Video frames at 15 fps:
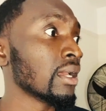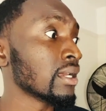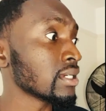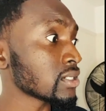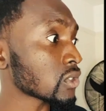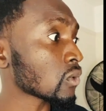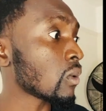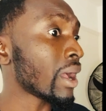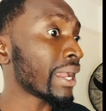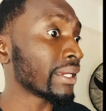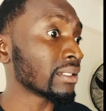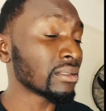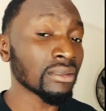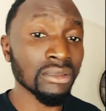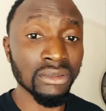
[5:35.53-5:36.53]
It's
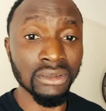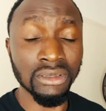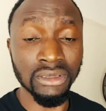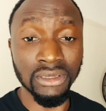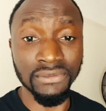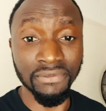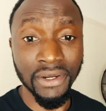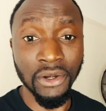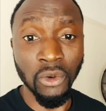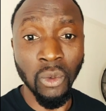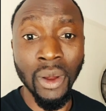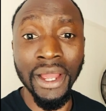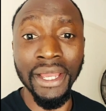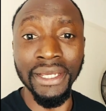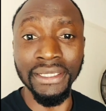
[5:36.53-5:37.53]
quiet. It's very
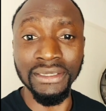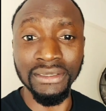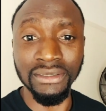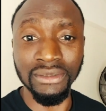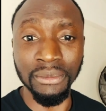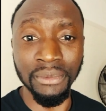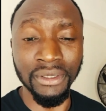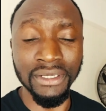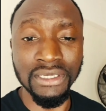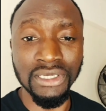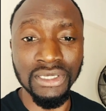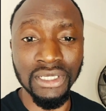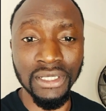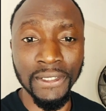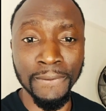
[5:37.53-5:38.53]
quiet, to be
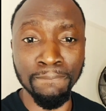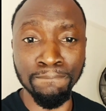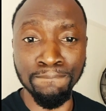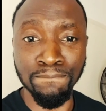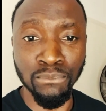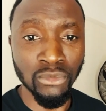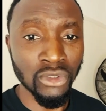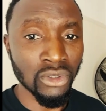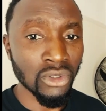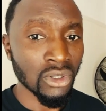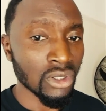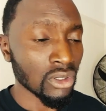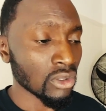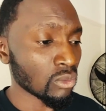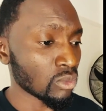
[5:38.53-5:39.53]
honest.
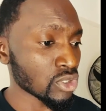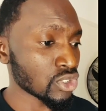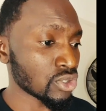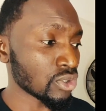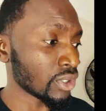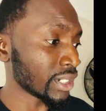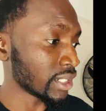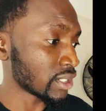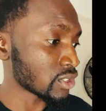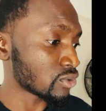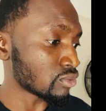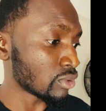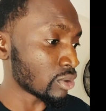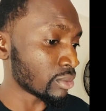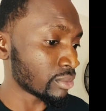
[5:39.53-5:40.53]
Once you're in this
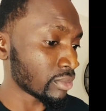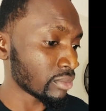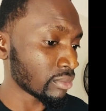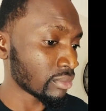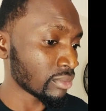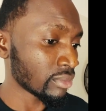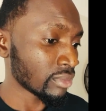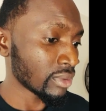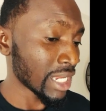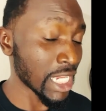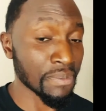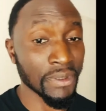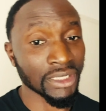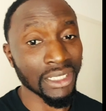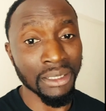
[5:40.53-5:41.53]
room,
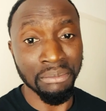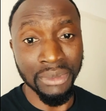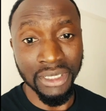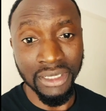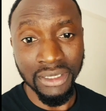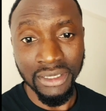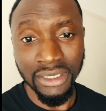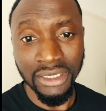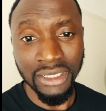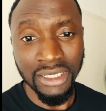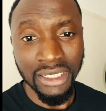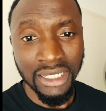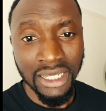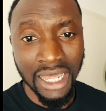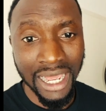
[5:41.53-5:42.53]
especially me,
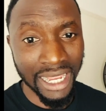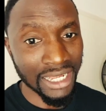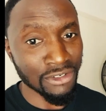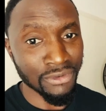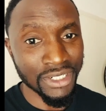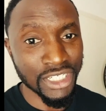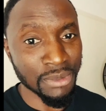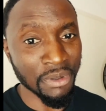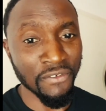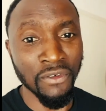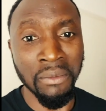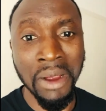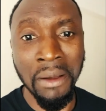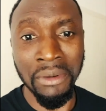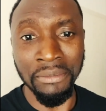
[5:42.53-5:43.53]
I can't really speak
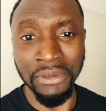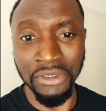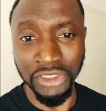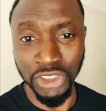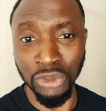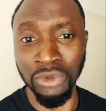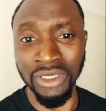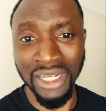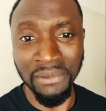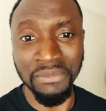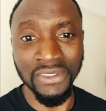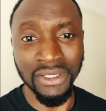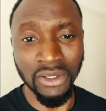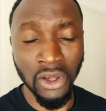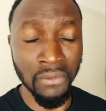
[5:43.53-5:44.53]
for Mama because she would
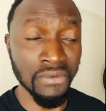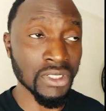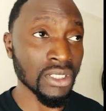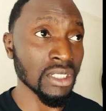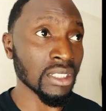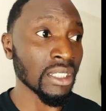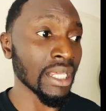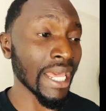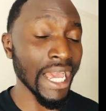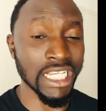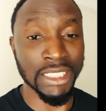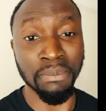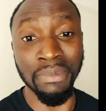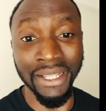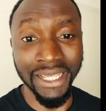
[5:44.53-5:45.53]
obviously
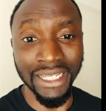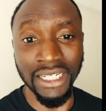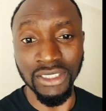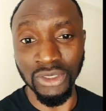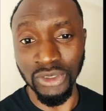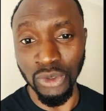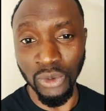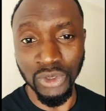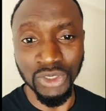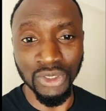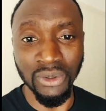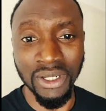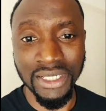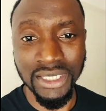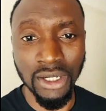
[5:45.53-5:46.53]
explain and talk to
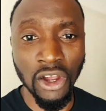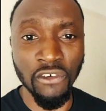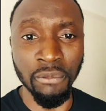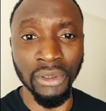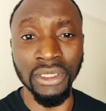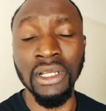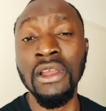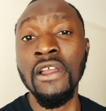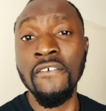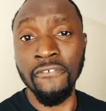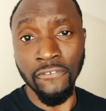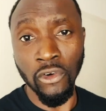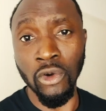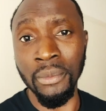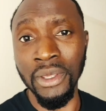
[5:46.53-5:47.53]
you herself. But
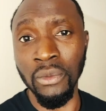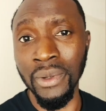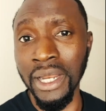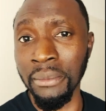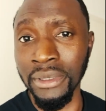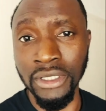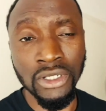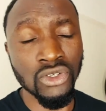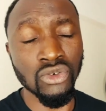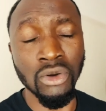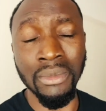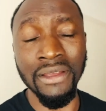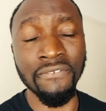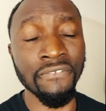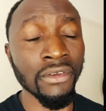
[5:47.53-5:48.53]
for me, when I'm in this
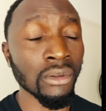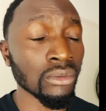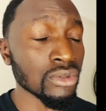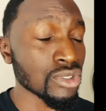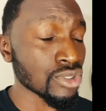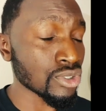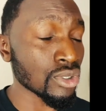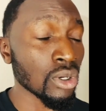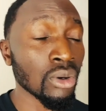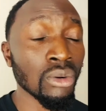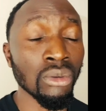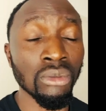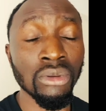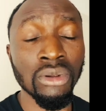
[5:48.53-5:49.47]
room, I feel so